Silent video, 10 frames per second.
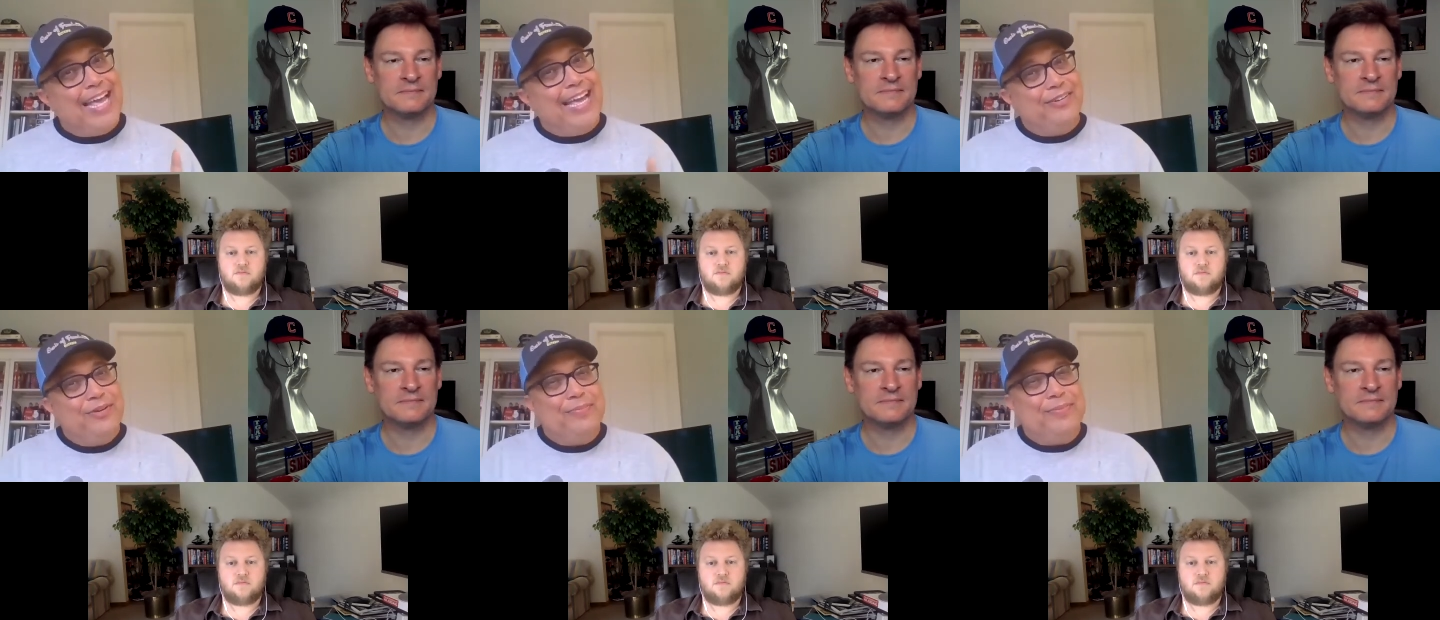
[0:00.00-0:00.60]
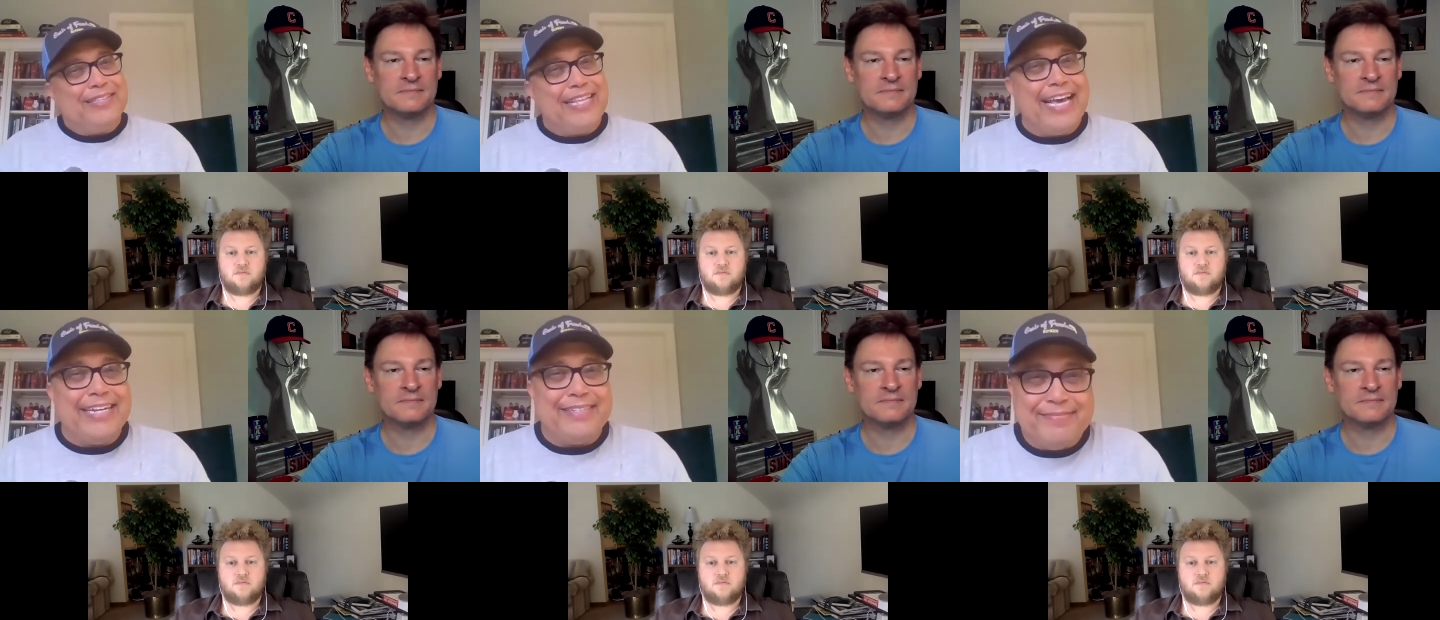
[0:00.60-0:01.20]
Speaker 1: I don't know about
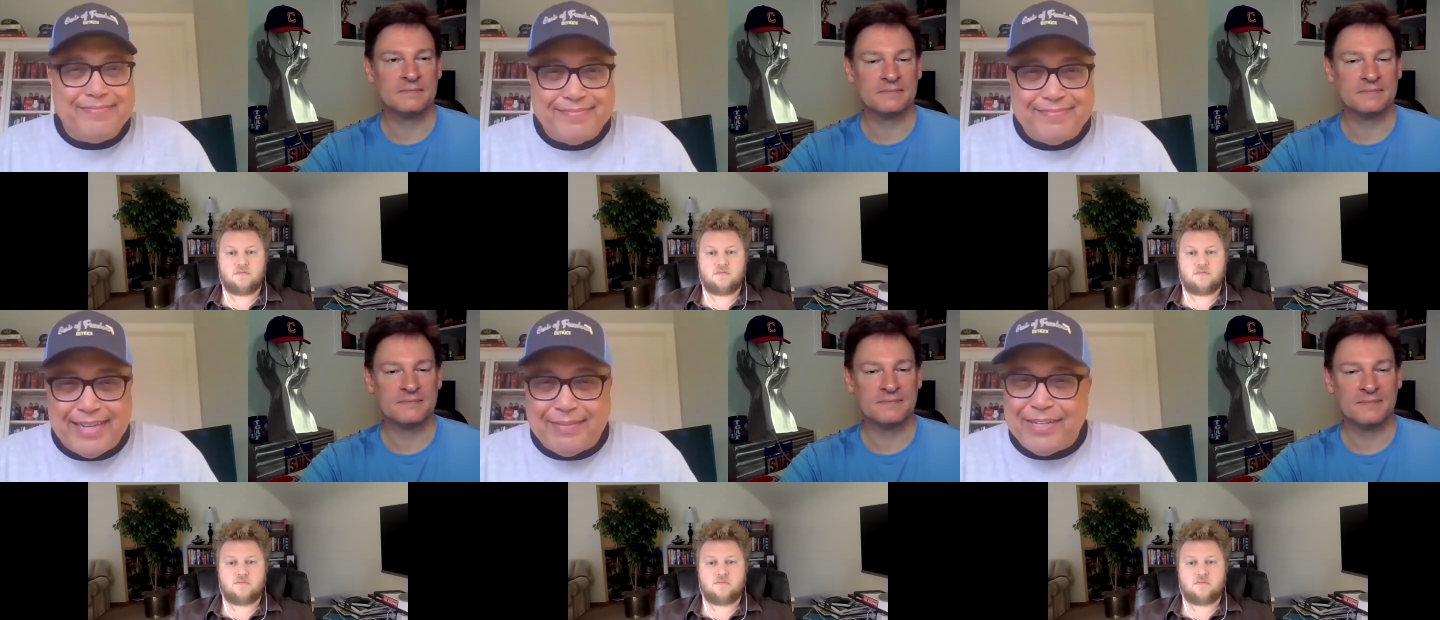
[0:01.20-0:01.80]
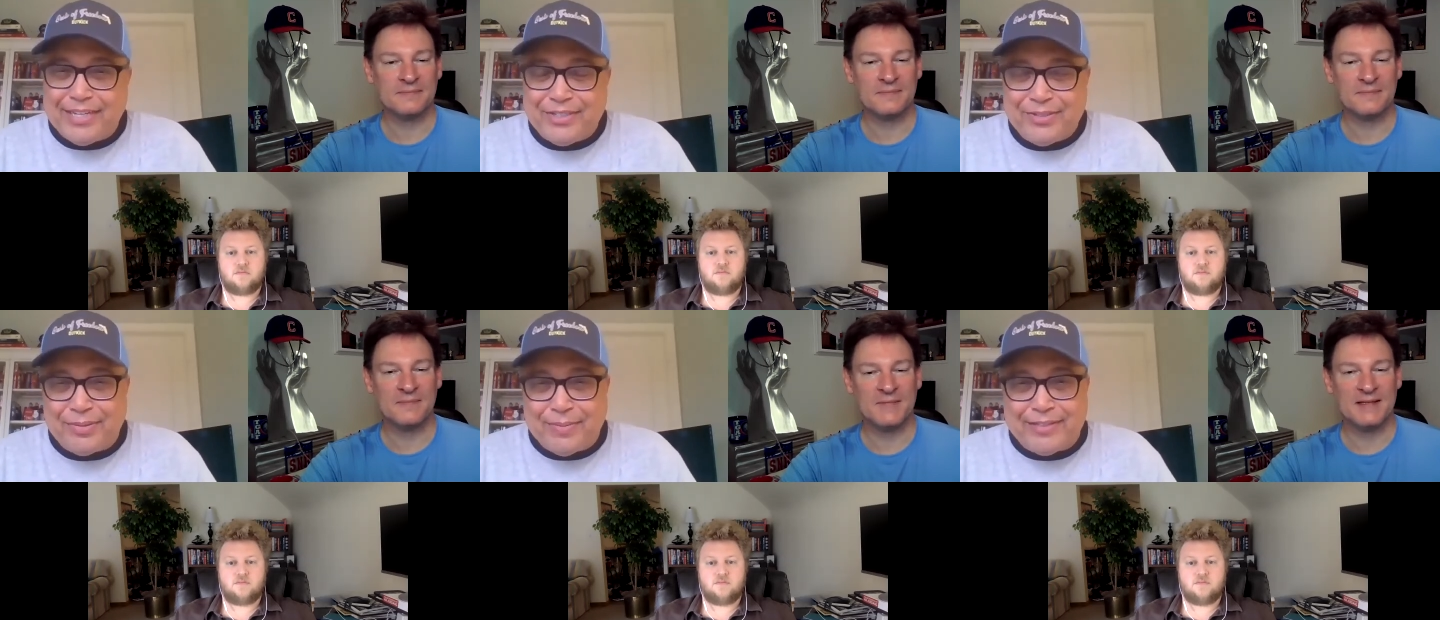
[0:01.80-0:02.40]
that. I'm not
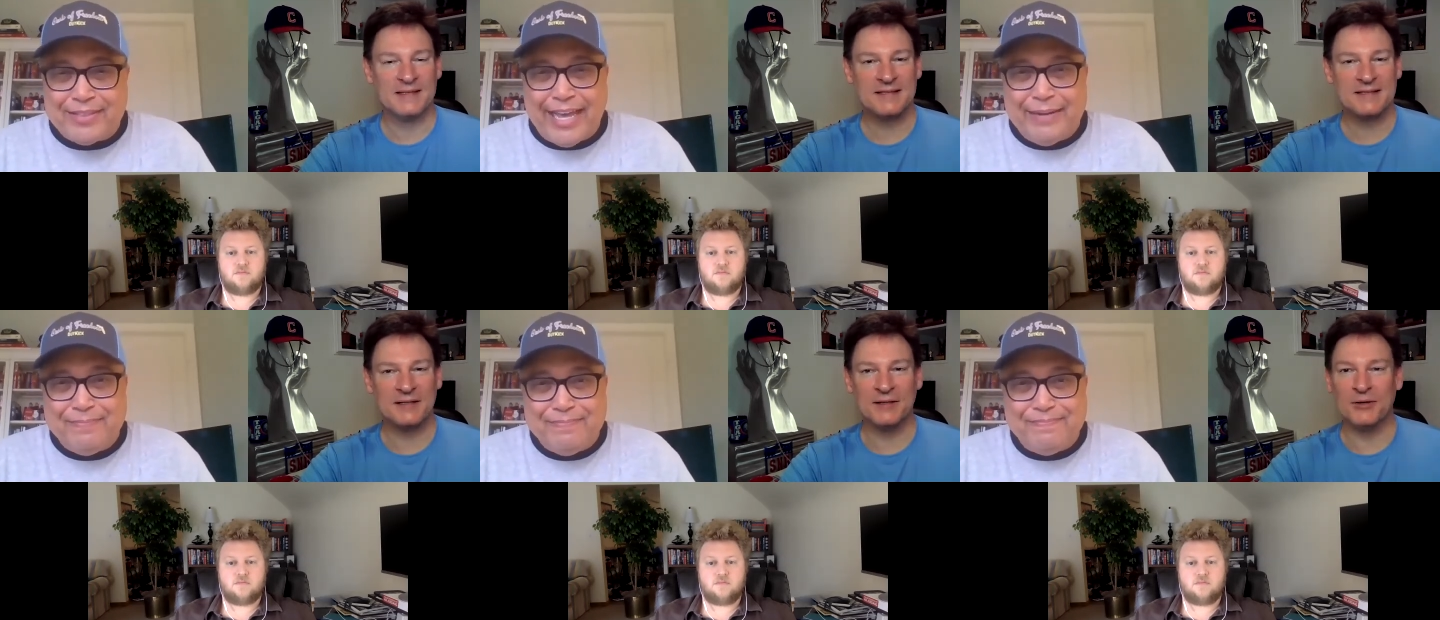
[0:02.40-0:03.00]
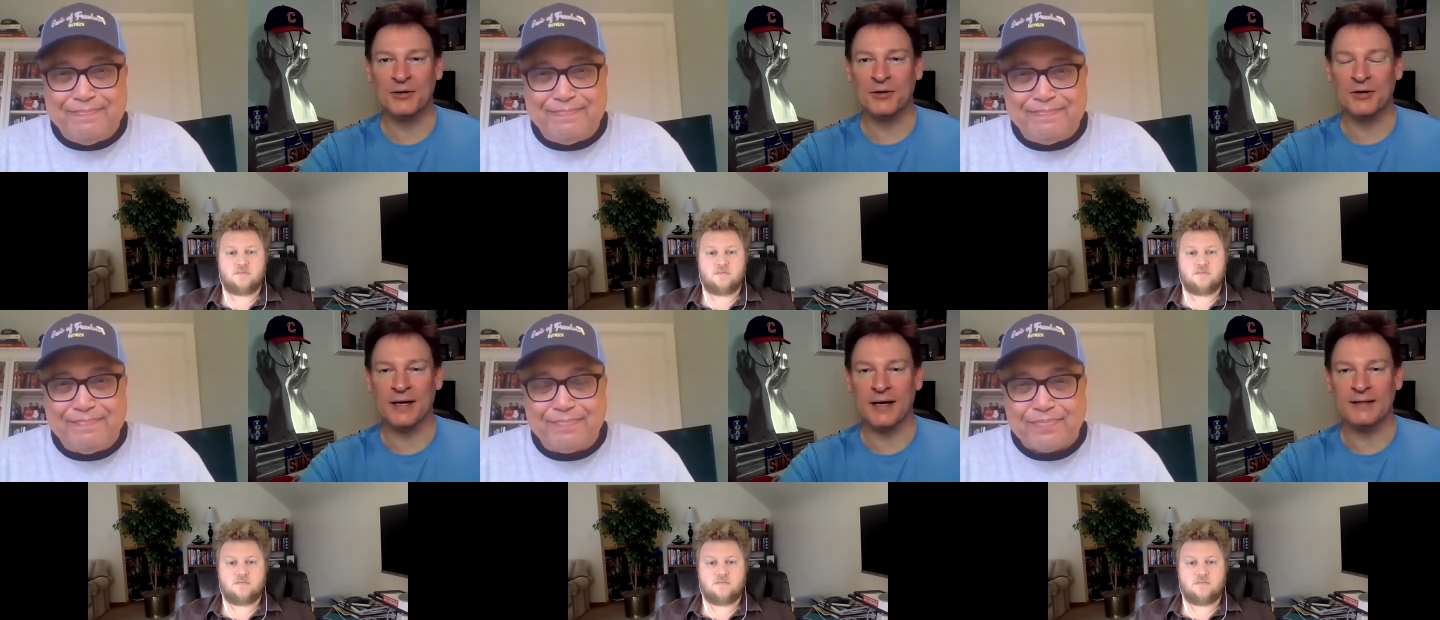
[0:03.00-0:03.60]
sure about that. It's
Speaker 2: a little
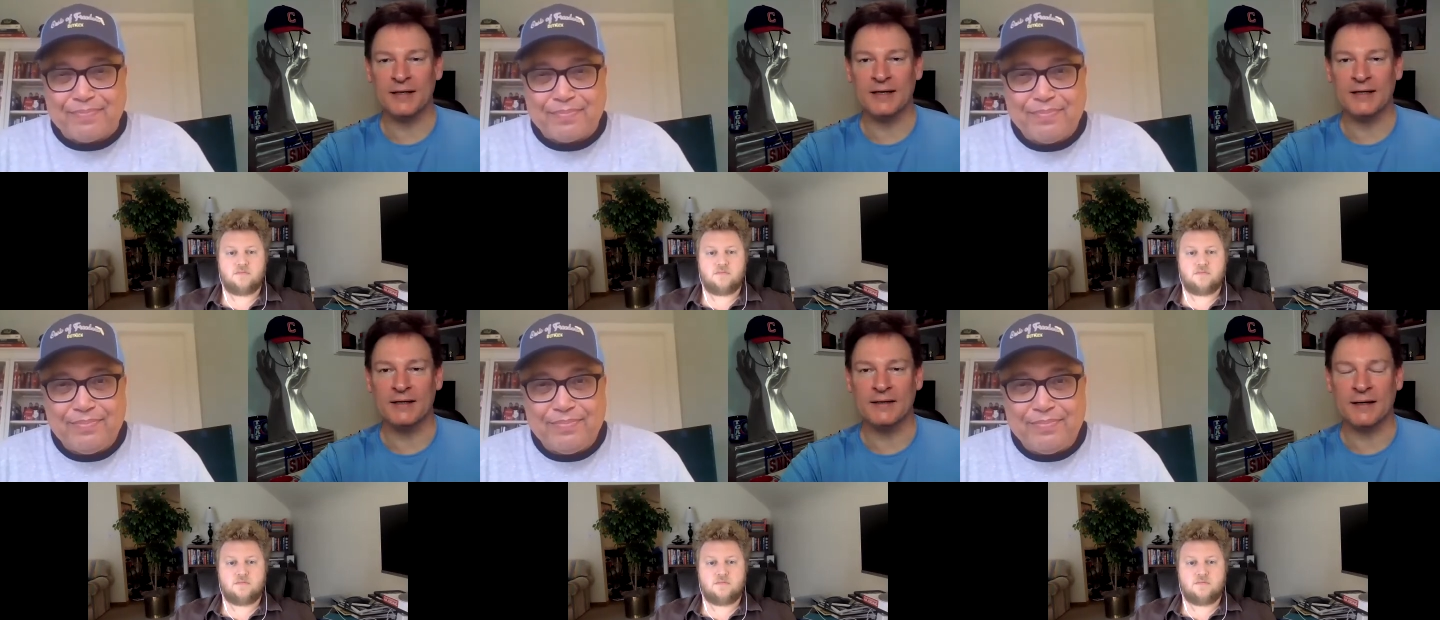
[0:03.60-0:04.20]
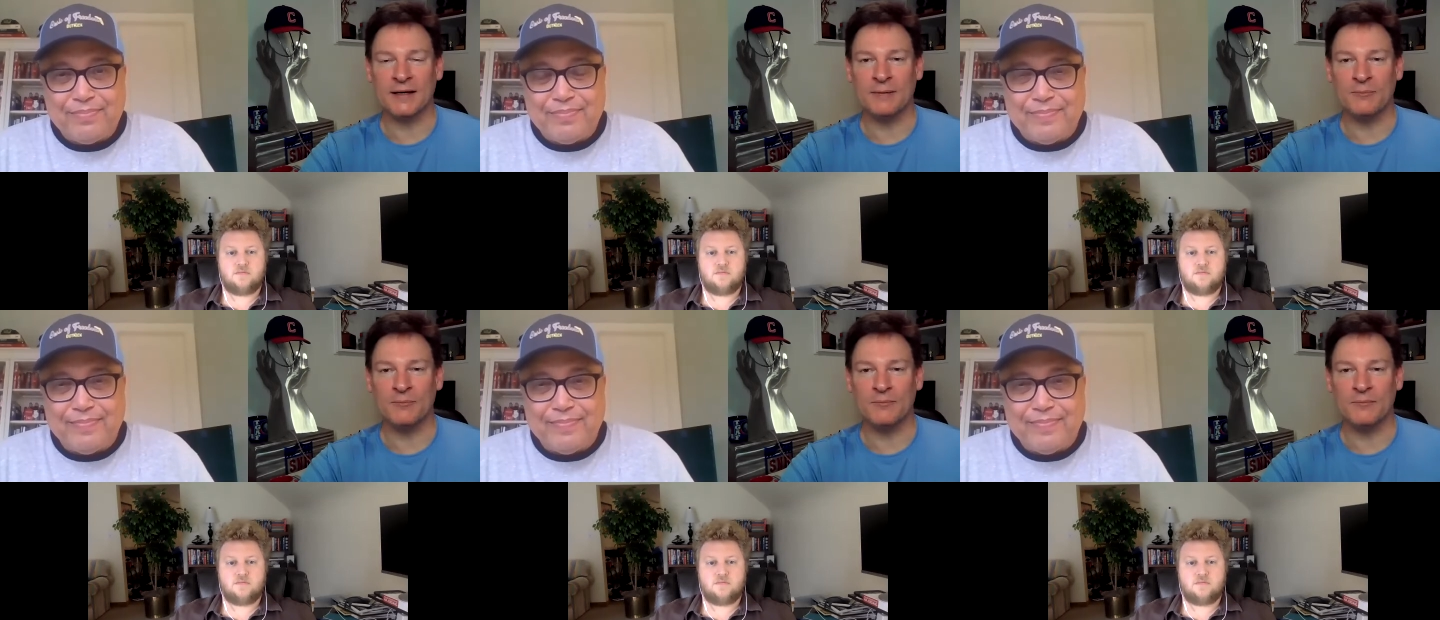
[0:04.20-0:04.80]
early, I think.
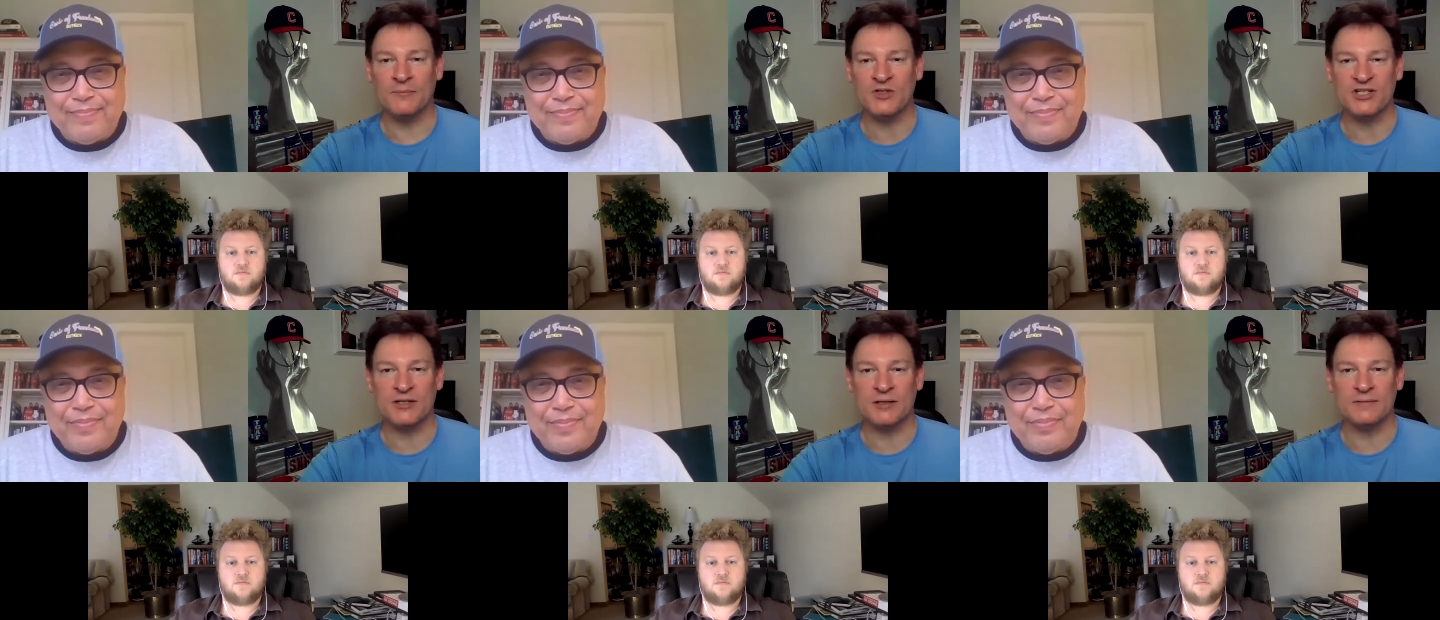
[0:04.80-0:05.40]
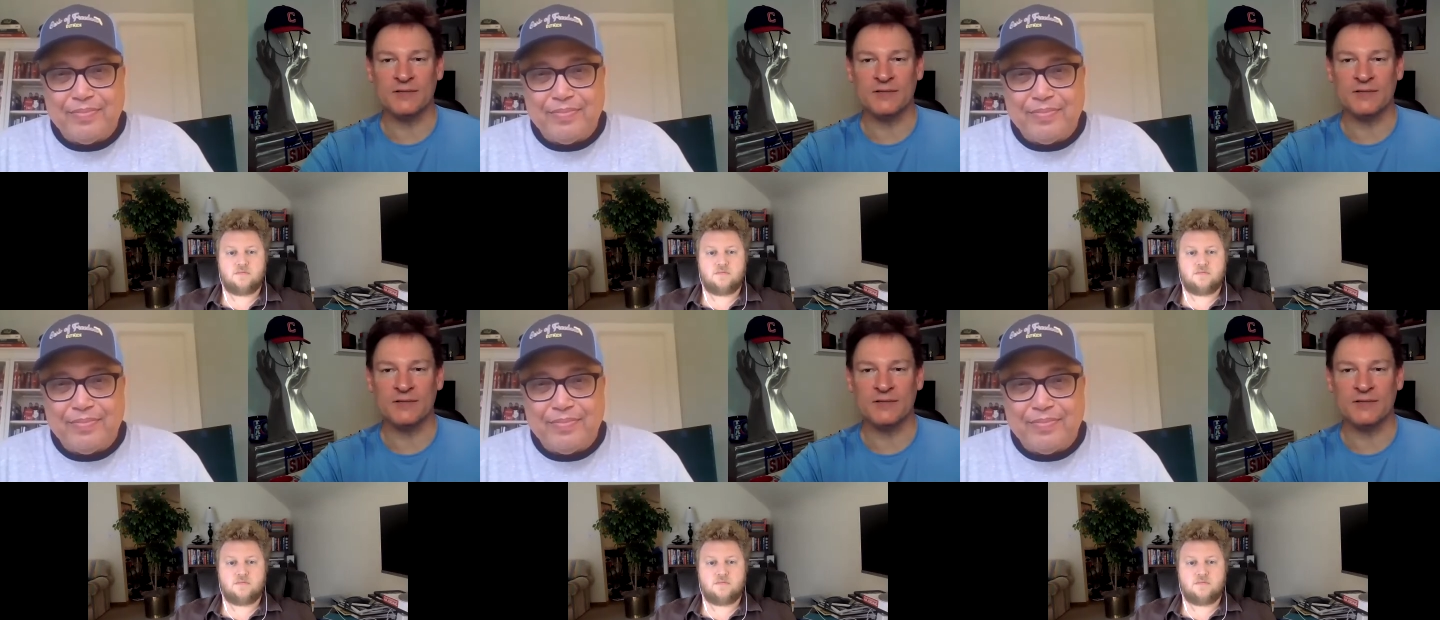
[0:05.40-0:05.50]
Um, just to